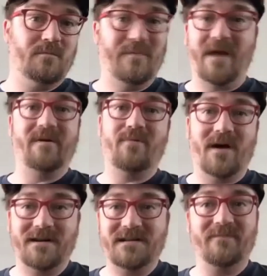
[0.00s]
maybe a
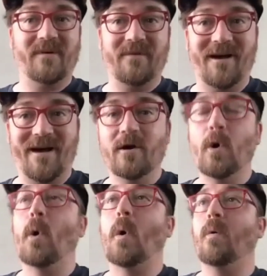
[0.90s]
product team, maybe not,
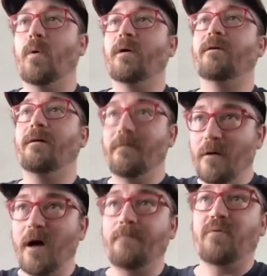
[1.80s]
or
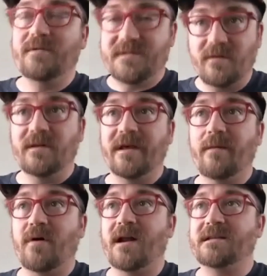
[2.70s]
certainly a
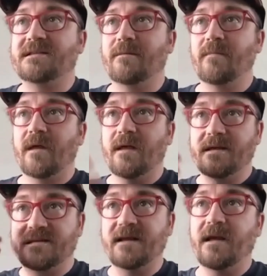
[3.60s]
product team that
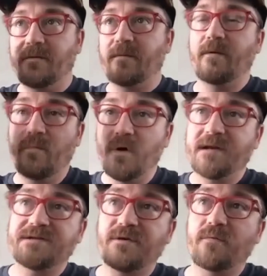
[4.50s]
is thinking through, what
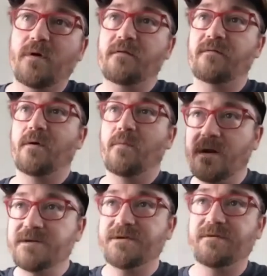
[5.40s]
is your workflow, what
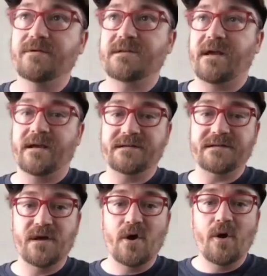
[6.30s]
is your use
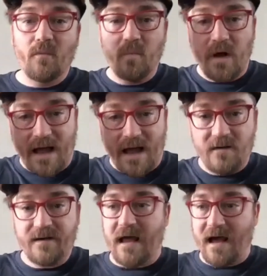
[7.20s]
case, how
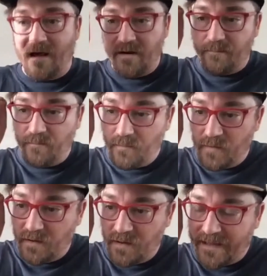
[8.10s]
to
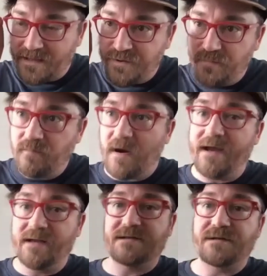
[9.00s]
get you
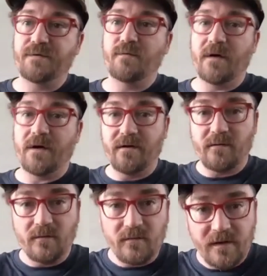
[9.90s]
right to where
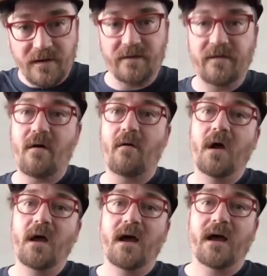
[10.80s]
you're looking to go.
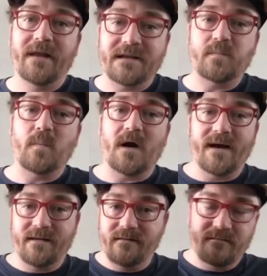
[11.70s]
And that's
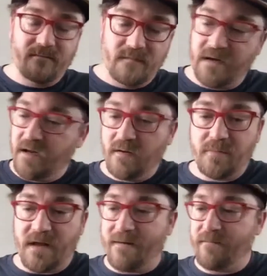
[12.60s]
why the NeoLoad
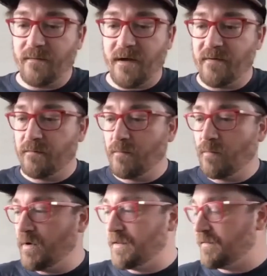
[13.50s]
platform, I've been
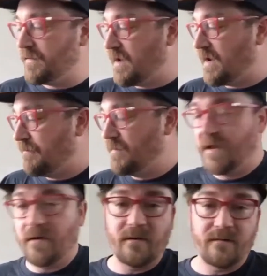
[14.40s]
with
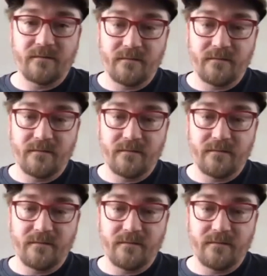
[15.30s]
NeoLoad